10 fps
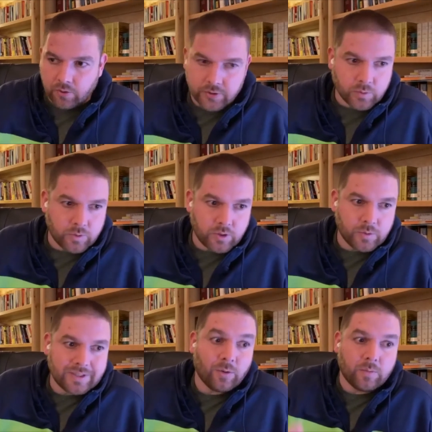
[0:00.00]
cultures would do
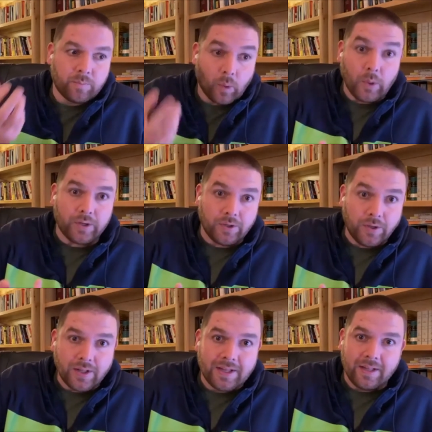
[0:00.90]
is they would
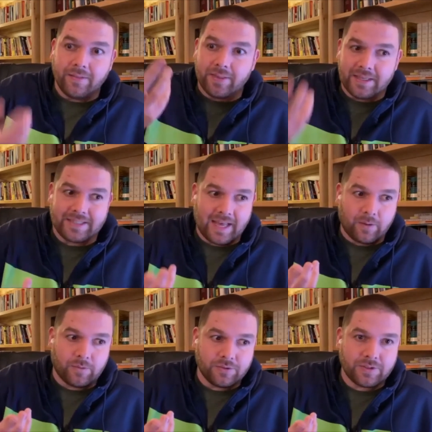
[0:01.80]
boil these
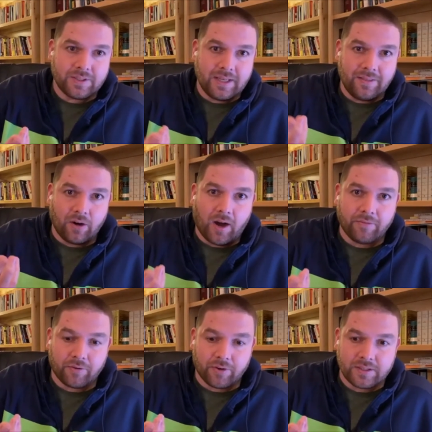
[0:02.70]
animals in their
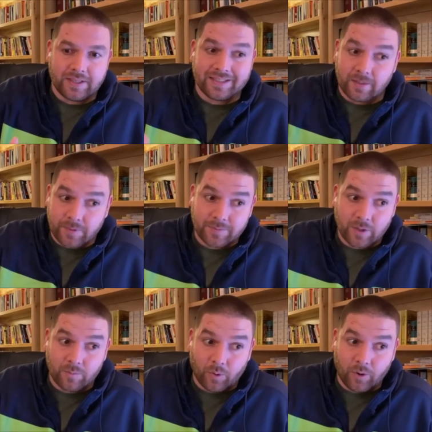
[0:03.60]
offerings, and sometimes
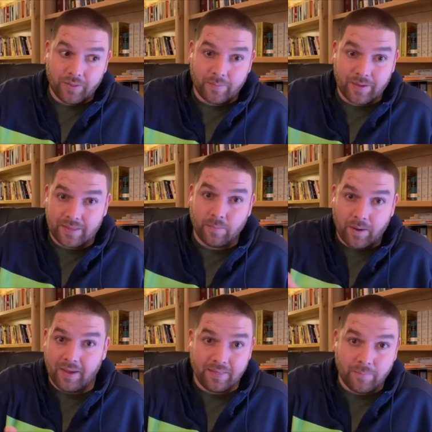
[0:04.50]
they would boil them in
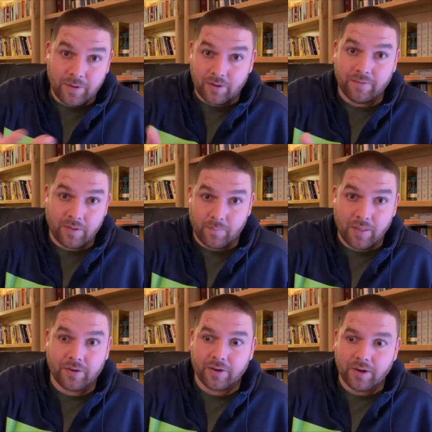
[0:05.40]
the in the milk of the
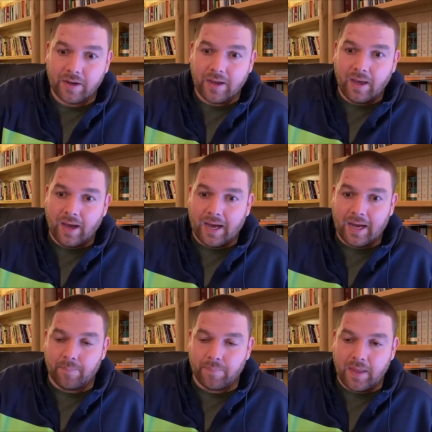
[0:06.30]
mother,
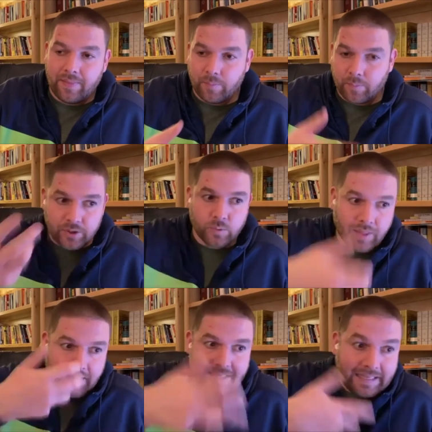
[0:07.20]
um, and the priest would
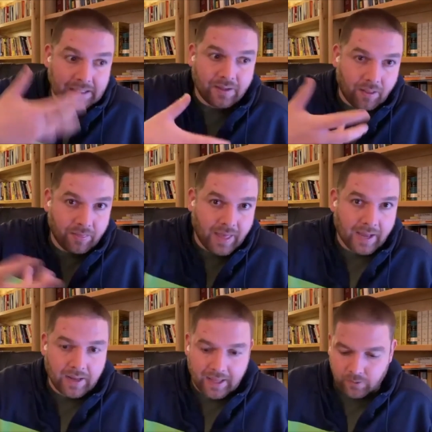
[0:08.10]
then eat
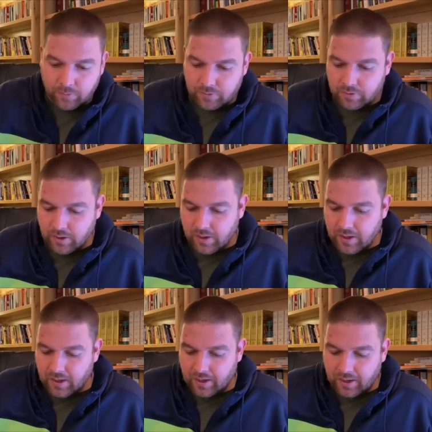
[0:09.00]
that animal.
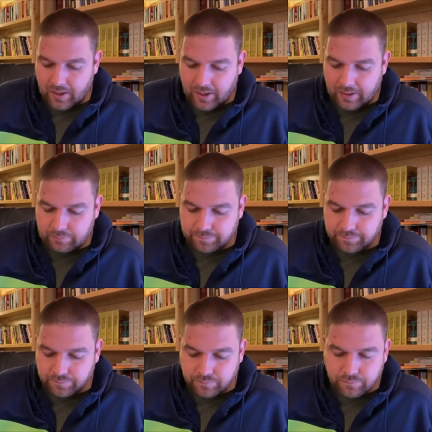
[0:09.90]
Um,
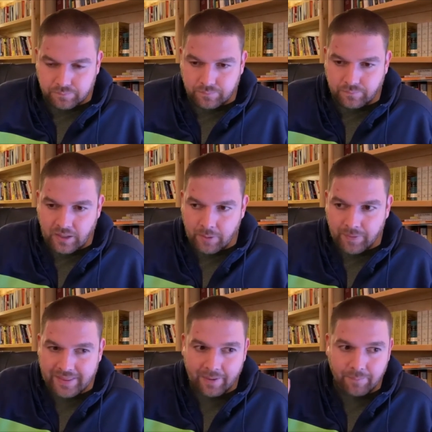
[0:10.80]

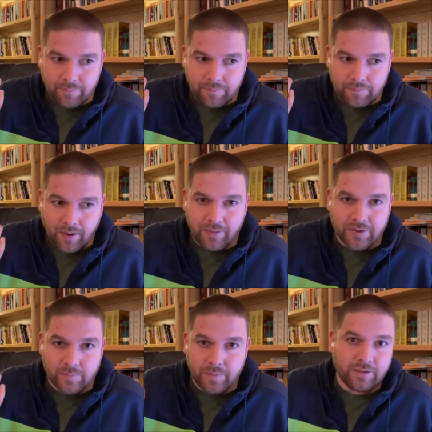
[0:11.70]
but that
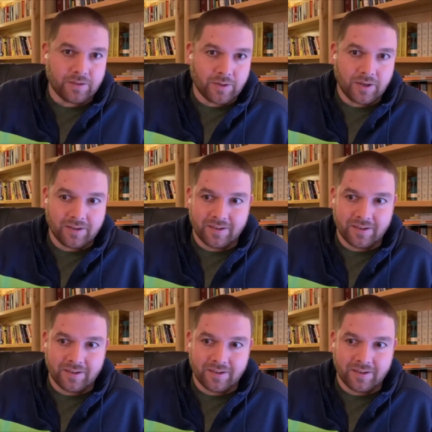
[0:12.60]
mother's milk